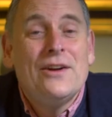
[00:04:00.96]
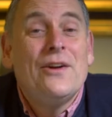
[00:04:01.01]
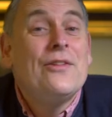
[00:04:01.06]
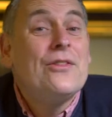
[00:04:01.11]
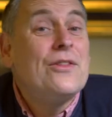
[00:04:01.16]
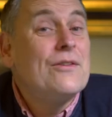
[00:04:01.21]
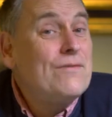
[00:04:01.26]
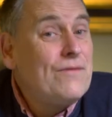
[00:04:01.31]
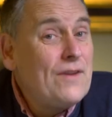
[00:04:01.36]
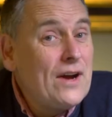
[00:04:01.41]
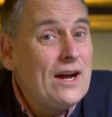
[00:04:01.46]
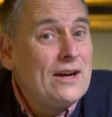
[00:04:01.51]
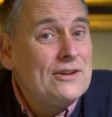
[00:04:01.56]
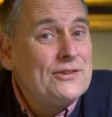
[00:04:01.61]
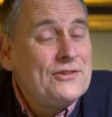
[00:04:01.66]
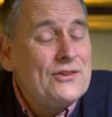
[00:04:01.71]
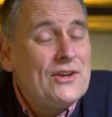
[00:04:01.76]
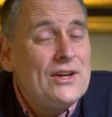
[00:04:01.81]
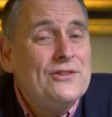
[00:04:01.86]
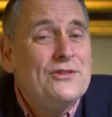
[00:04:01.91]
The
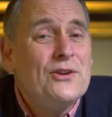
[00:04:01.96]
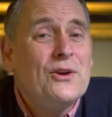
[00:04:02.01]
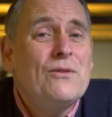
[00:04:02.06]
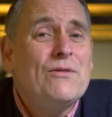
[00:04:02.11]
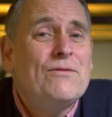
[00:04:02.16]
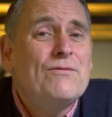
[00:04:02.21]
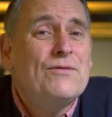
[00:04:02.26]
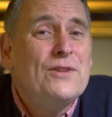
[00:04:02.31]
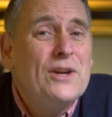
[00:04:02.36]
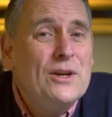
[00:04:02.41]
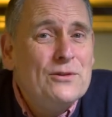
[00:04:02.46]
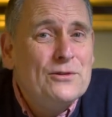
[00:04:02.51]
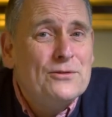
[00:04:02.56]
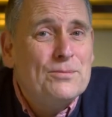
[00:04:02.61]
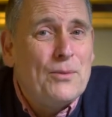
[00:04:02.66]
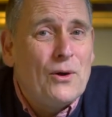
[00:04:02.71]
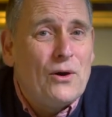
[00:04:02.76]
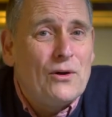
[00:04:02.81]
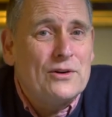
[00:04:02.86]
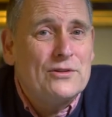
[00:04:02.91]
first is your fuse
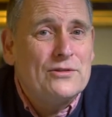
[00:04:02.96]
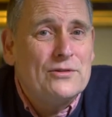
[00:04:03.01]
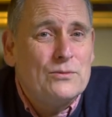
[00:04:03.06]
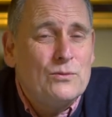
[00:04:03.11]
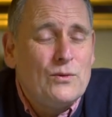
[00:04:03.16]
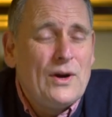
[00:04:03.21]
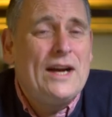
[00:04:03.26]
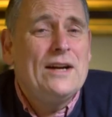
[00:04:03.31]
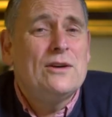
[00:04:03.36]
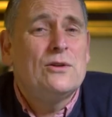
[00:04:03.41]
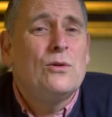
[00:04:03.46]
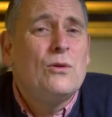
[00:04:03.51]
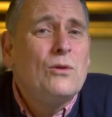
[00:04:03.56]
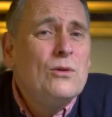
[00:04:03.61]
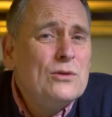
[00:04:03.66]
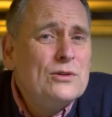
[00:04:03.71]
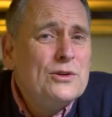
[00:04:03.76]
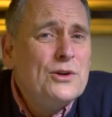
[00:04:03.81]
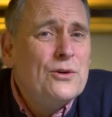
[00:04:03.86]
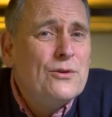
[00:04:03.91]
box, where
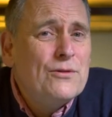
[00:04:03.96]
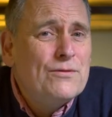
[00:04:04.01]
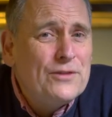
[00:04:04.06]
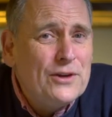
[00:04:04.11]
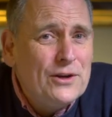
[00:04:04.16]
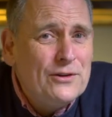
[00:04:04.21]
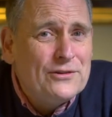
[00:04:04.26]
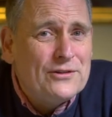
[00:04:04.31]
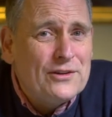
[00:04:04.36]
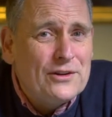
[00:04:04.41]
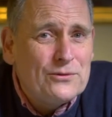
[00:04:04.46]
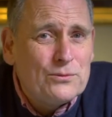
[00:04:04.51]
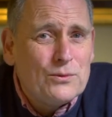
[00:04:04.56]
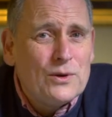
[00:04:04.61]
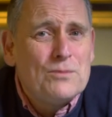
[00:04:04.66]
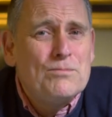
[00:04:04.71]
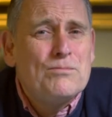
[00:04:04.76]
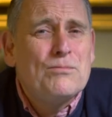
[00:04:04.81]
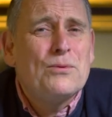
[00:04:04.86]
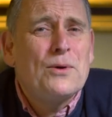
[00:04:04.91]
all your fuses
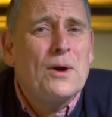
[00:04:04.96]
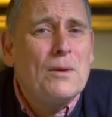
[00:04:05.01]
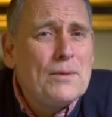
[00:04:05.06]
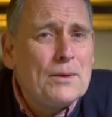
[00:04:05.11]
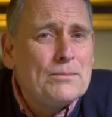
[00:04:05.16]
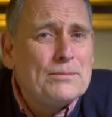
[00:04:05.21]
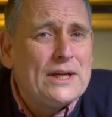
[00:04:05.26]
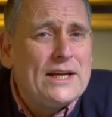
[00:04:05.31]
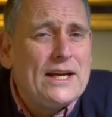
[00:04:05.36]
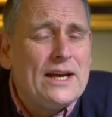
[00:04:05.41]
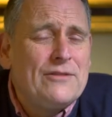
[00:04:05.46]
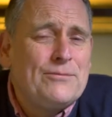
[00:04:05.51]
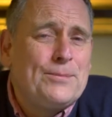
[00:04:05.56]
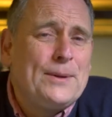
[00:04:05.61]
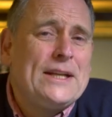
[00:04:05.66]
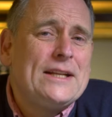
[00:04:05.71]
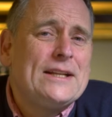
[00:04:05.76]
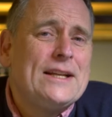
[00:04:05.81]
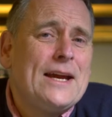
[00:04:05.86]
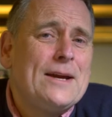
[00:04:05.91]
will probably have
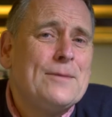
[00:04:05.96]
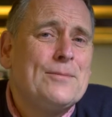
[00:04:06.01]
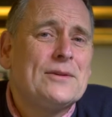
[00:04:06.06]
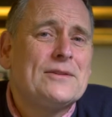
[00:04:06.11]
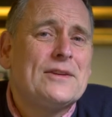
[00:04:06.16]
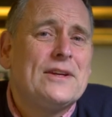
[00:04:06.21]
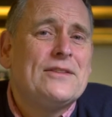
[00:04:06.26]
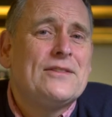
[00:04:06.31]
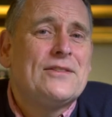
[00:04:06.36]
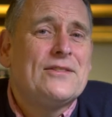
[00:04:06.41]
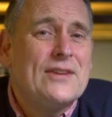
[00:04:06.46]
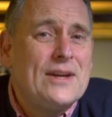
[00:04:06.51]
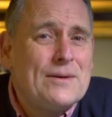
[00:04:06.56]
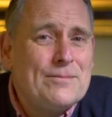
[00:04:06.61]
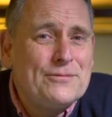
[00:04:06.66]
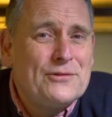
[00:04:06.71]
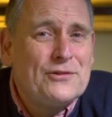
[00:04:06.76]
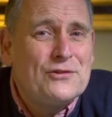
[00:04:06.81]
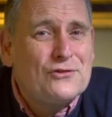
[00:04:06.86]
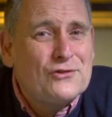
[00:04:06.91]
been labelled in
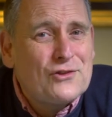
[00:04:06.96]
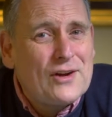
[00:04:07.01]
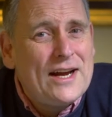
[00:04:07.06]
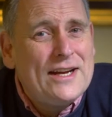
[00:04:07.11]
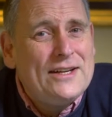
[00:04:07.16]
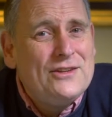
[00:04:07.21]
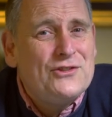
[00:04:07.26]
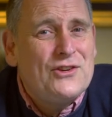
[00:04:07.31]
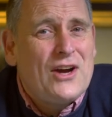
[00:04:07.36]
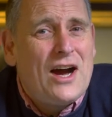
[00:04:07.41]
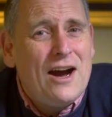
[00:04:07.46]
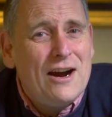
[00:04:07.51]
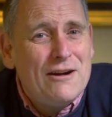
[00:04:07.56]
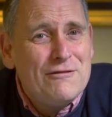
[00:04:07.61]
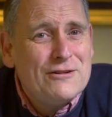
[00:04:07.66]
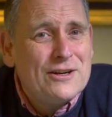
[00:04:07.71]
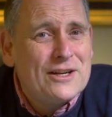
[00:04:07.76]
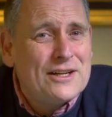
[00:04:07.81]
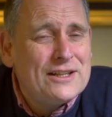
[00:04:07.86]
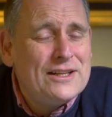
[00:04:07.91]
some strange
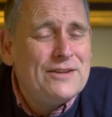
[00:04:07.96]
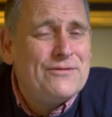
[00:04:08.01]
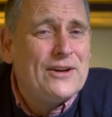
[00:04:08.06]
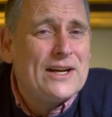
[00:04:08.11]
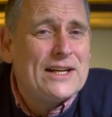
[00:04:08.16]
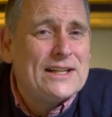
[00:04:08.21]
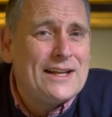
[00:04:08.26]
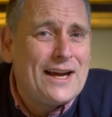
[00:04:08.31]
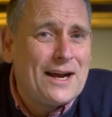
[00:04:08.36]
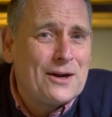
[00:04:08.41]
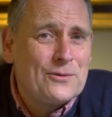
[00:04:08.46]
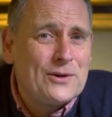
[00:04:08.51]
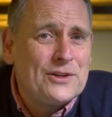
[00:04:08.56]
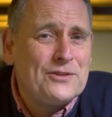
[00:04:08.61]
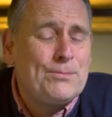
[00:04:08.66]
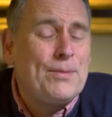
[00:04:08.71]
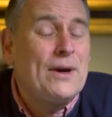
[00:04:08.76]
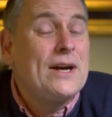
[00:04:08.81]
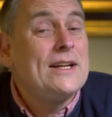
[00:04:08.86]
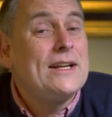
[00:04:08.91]
hieroglyphic
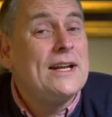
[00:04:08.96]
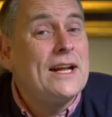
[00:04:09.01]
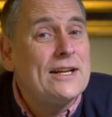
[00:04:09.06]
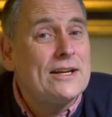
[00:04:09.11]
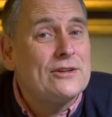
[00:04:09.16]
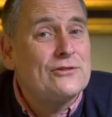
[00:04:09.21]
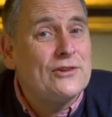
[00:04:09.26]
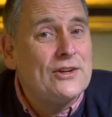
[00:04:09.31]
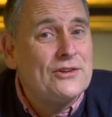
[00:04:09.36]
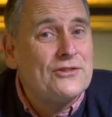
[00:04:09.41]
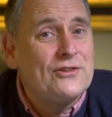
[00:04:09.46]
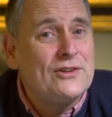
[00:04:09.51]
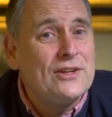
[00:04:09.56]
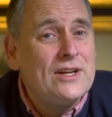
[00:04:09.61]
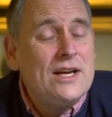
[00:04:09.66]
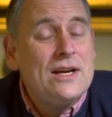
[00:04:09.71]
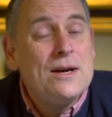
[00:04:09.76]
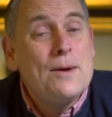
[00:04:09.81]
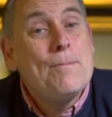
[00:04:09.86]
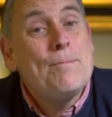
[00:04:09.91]
language by an electrician
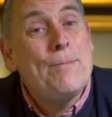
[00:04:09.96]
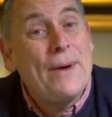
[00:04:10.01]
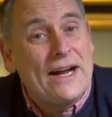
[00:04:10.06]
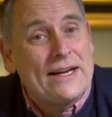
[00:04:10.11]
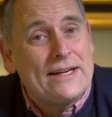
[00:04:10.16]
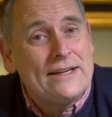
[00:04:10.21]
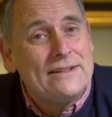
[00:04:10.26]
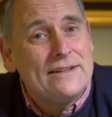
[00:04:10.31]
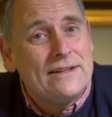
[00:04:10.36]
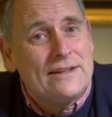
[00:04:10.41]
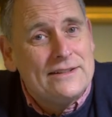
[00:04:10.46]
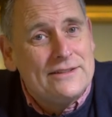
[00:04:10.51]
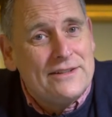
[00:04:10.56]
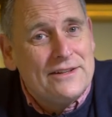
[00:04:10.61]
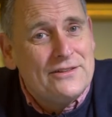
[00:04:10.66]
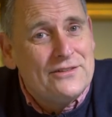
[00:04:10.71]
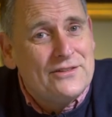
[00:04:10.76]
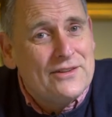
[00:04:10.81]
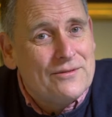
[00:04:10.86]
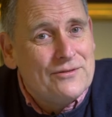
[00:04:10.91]
back in
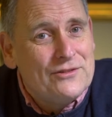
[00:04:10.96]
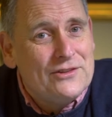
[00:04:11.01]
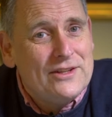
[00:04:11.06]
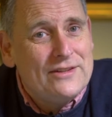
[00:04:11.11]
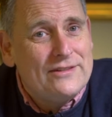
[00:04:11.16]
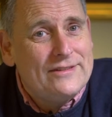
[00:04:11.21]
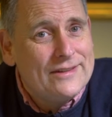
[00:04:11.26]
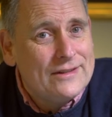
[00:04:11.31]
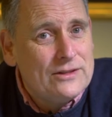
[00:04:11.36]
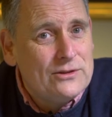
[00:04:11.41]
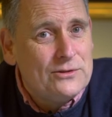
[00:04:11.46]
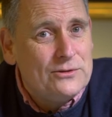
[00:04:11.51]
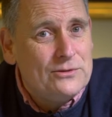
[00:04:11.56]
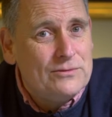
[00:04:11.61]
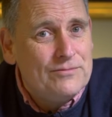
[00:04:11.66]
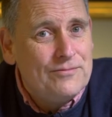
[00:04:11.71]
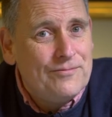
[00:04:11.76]
1972,